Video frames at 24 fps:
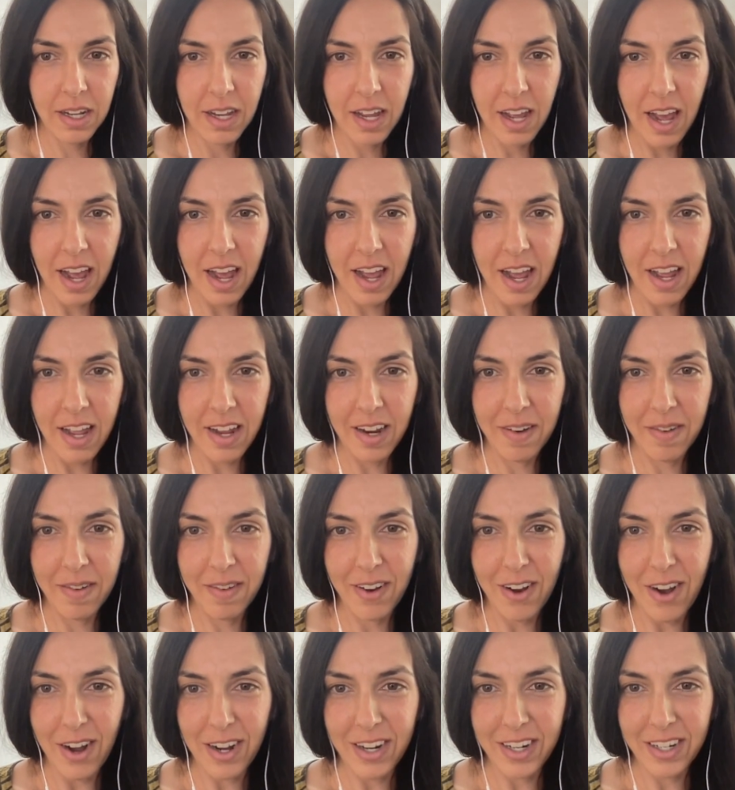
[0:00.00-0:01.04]
had
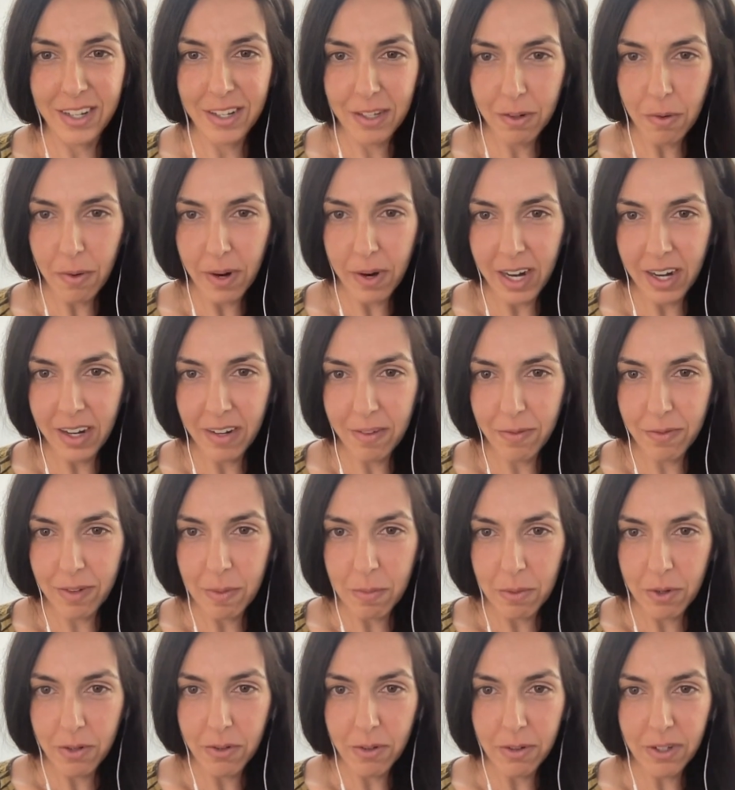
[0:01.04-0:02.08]
gone to Square
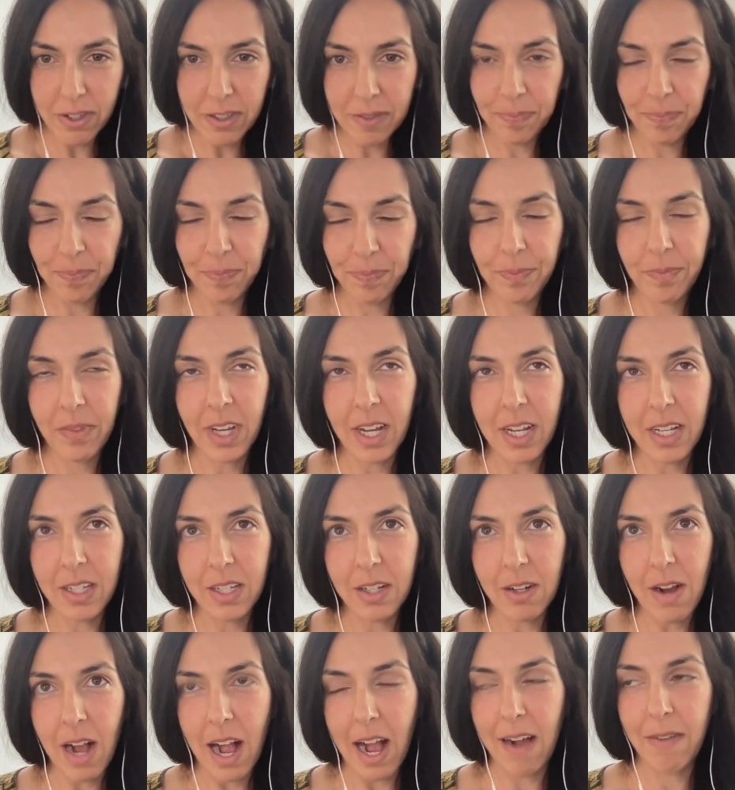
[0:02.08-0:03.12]
from Google and
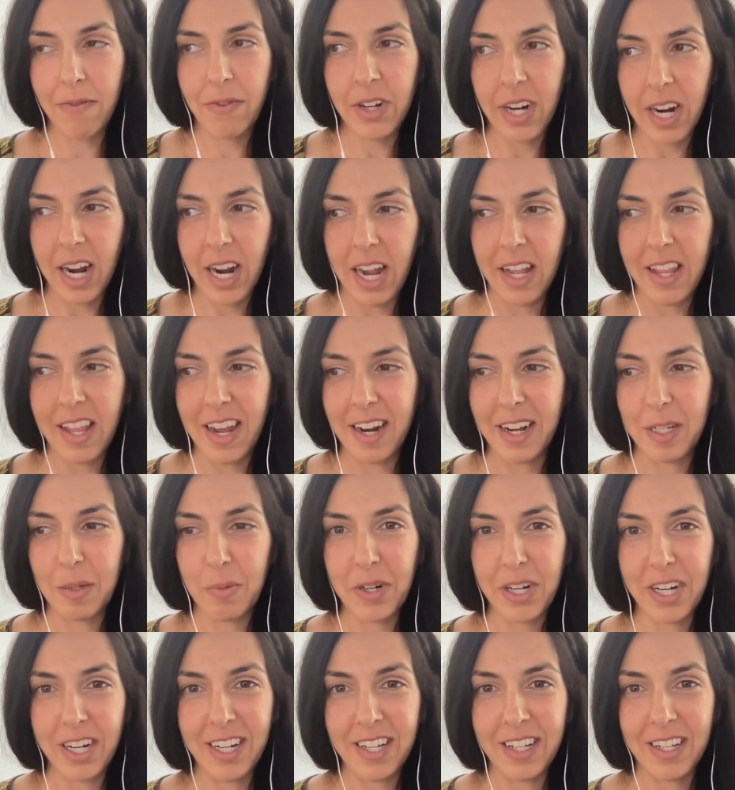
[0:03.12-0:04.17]
so after I had that
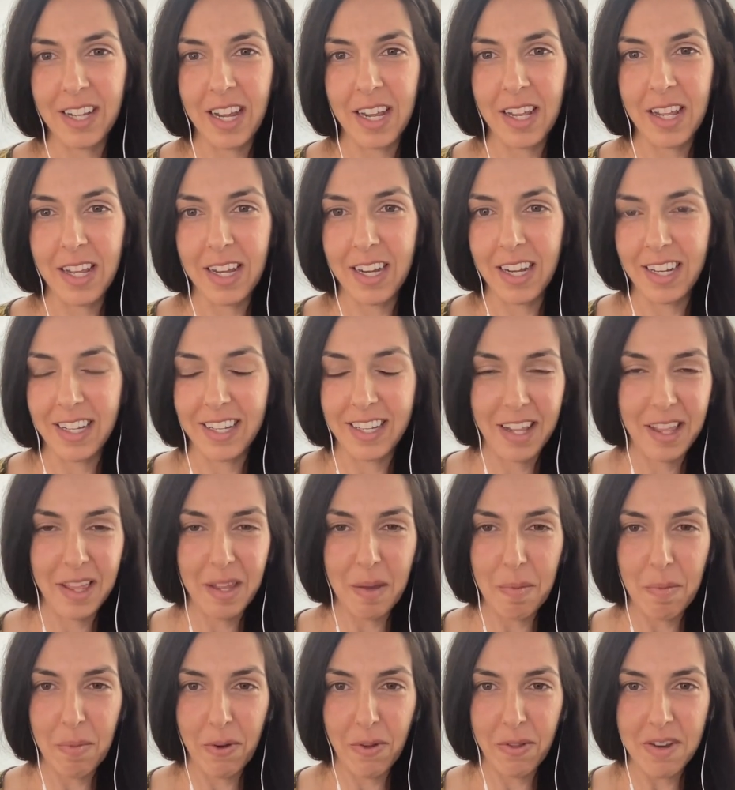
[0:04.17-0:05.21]
experience, I think I sent
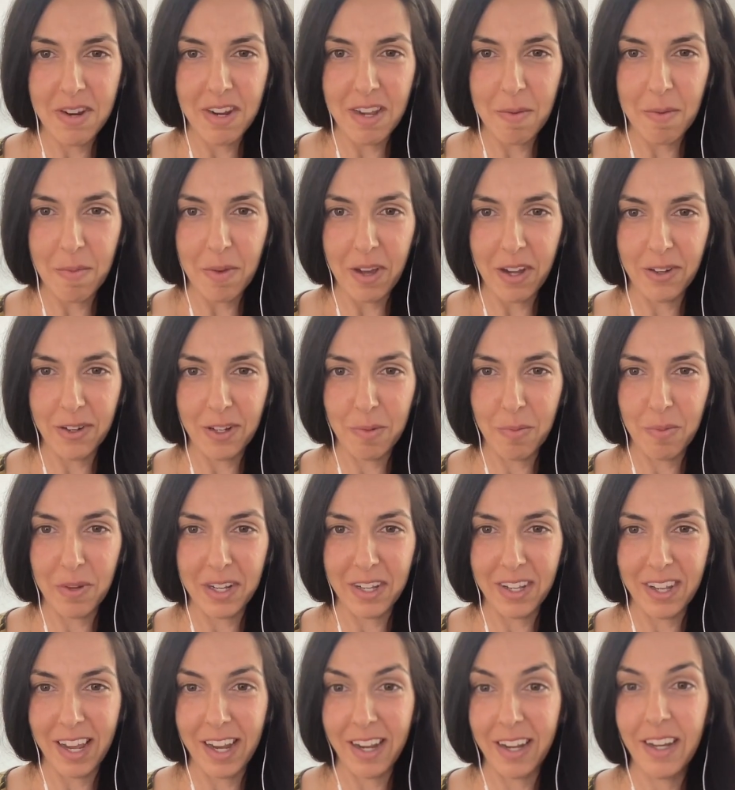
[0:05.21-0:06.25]
them both an email just
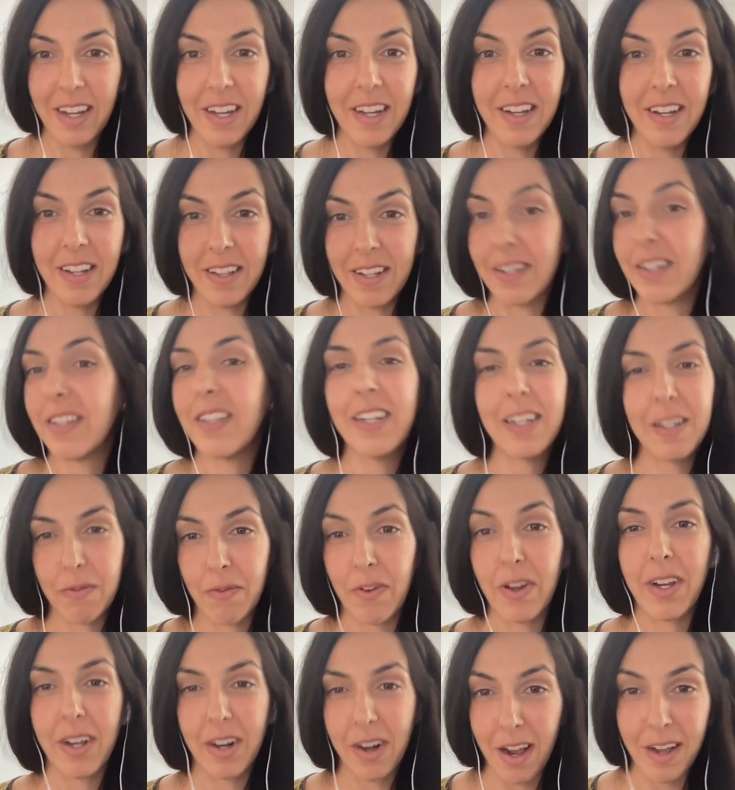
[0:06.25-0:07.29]
being like, this thing's
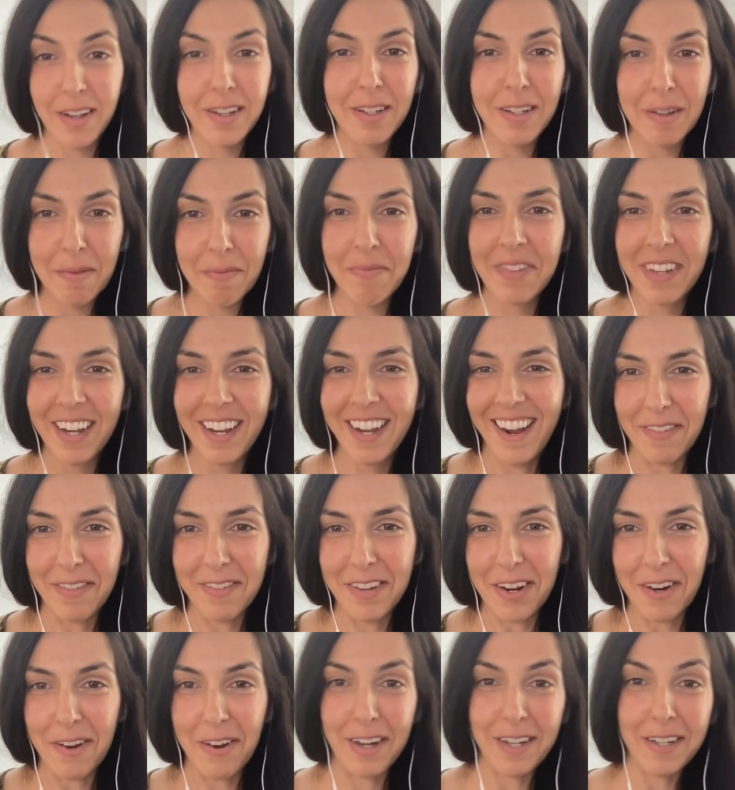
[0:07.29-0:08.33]
fucking awesome.
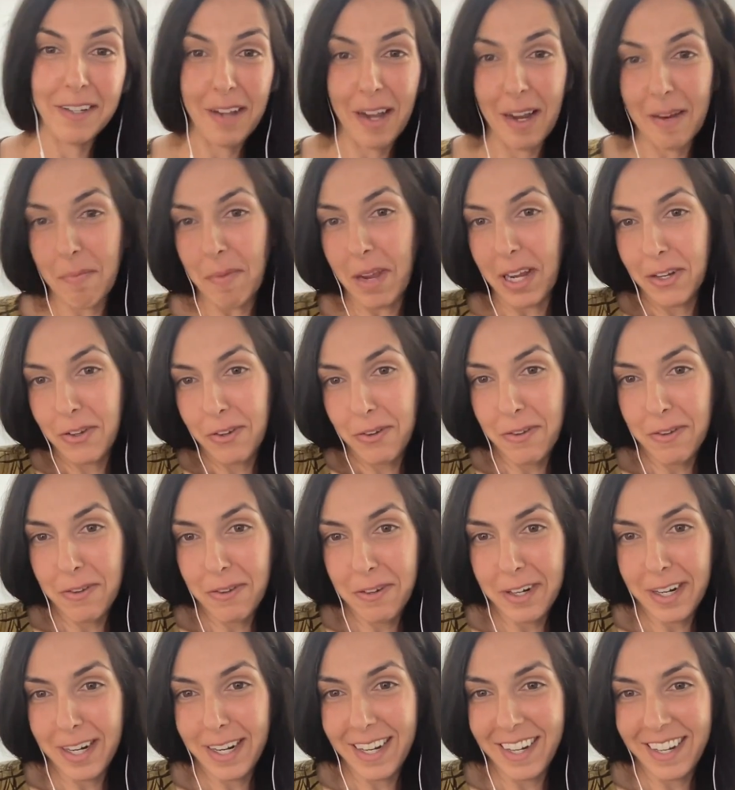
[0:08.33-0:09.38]
You know, I, I make
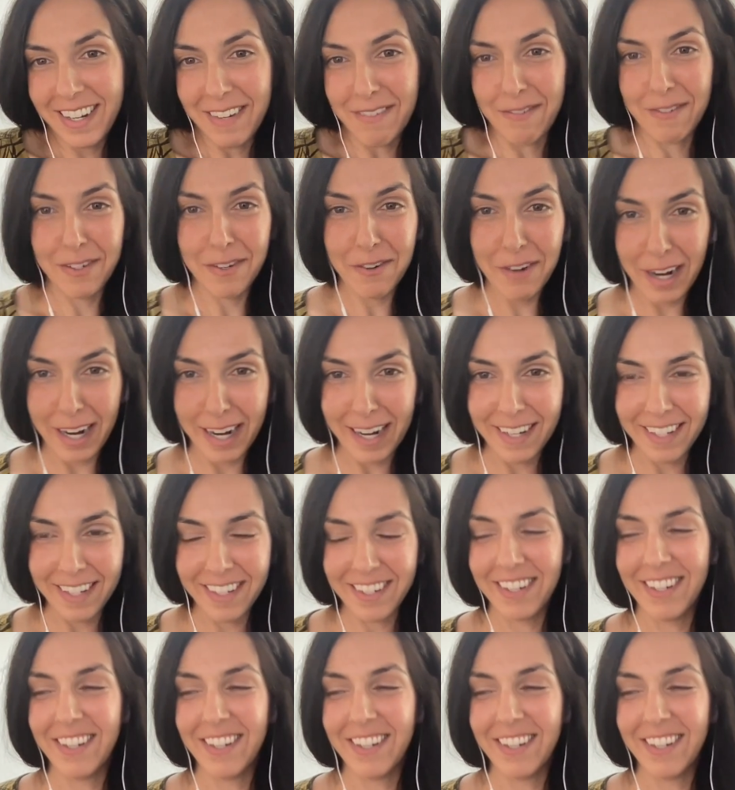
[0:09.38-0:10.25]
jewelry. It was great.